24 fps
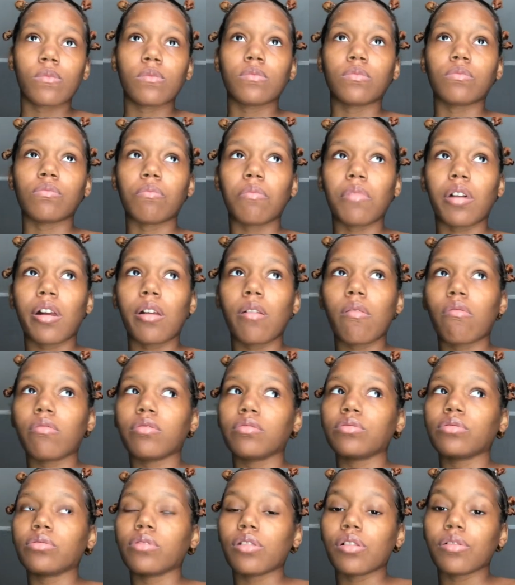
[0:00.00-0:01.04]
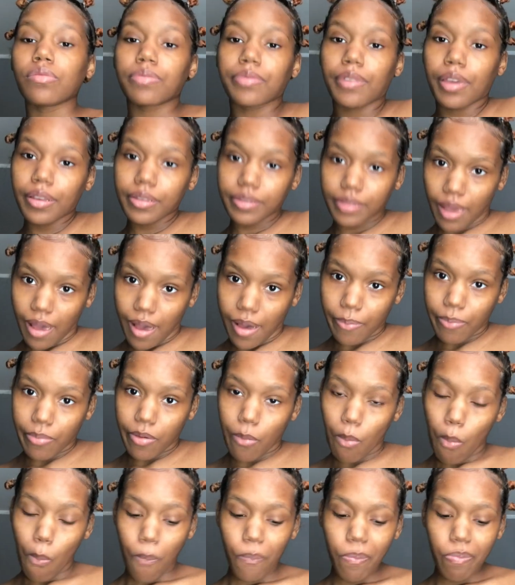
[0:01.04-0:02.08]
But, you know, things
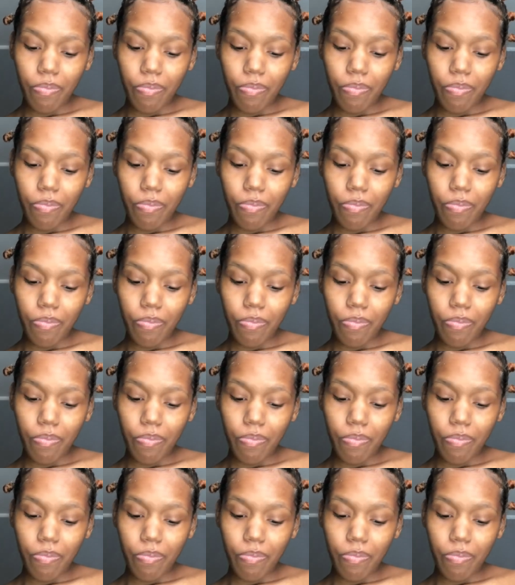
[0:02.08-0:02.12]
happen